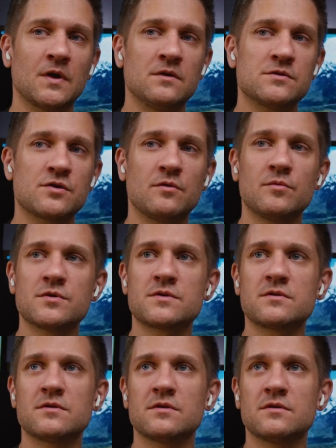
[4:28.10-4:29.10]
It's
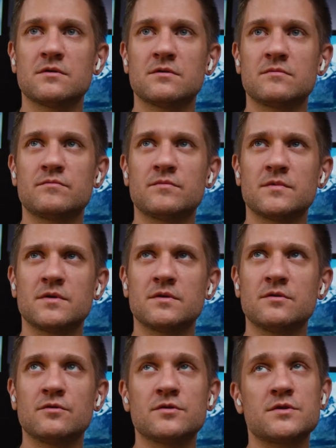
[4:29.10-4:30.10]
almost, no,
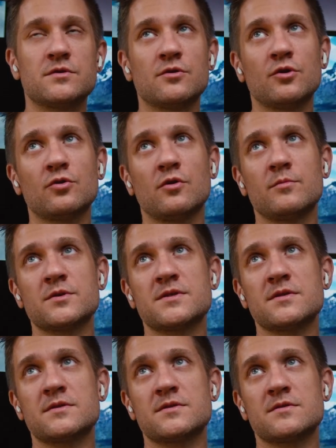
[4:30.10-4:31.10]
not almost,
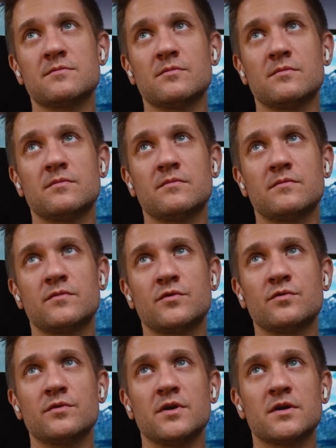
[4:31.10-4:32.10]
it's
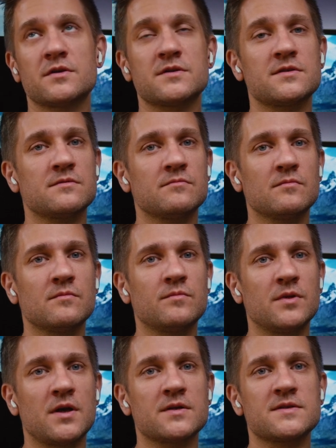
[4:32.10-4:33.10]
2 years
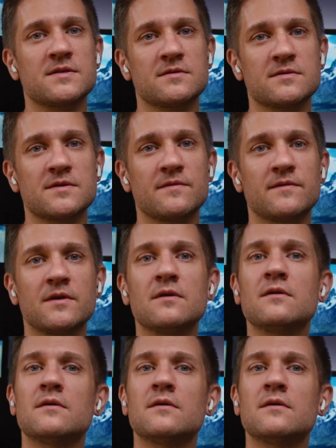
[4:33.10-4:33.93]
plus something.